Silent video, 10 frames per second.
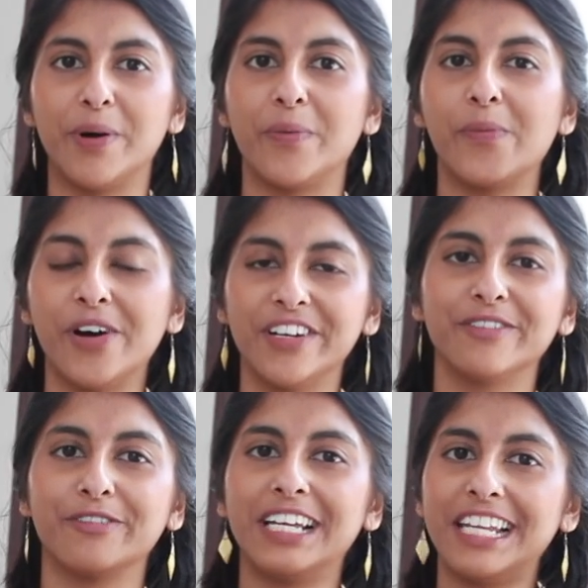but
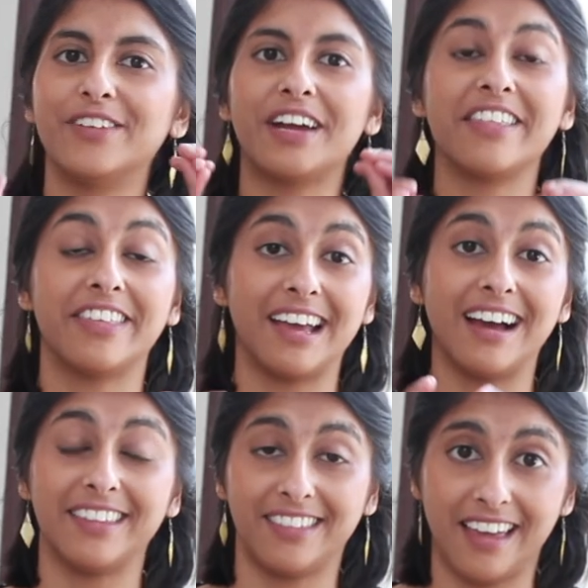one really great thing
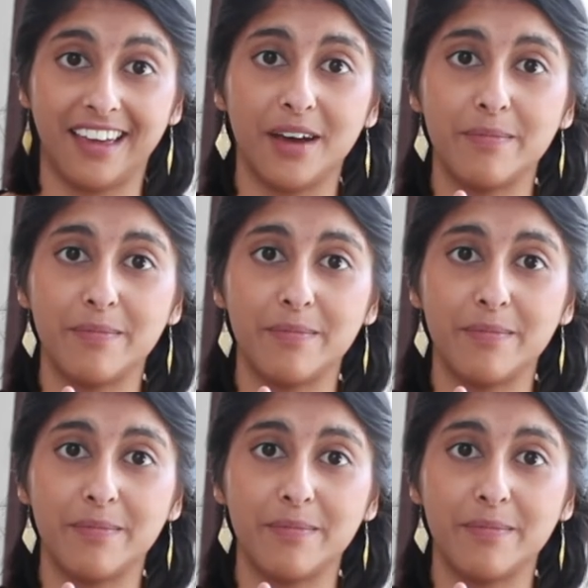I think